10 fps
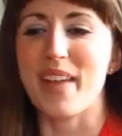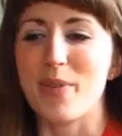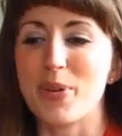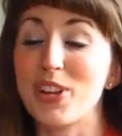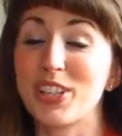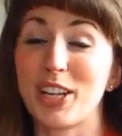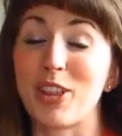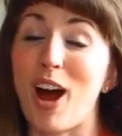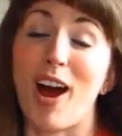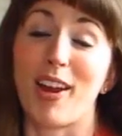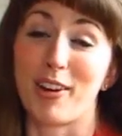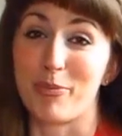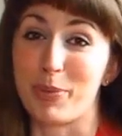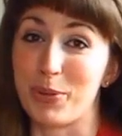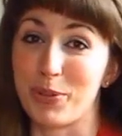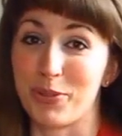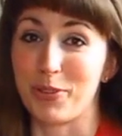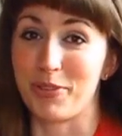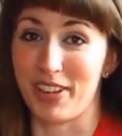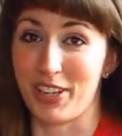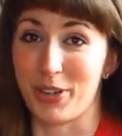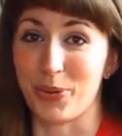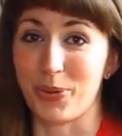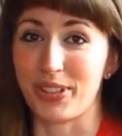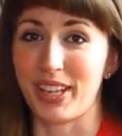We looked at a lot of beautiful venues,